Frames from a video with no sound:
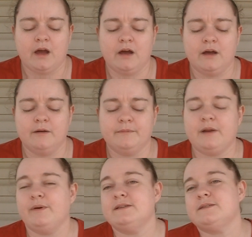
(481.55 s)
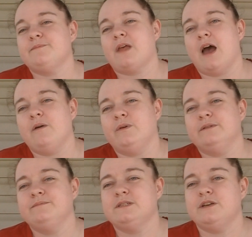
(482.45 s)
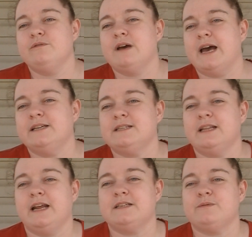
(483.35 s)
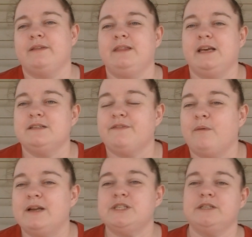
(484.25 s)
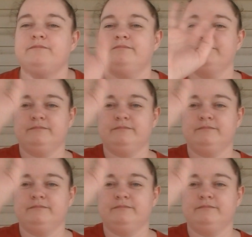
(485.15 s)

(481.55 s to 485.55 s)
Anyways, I will see you guys in the next one. Thanks for watching.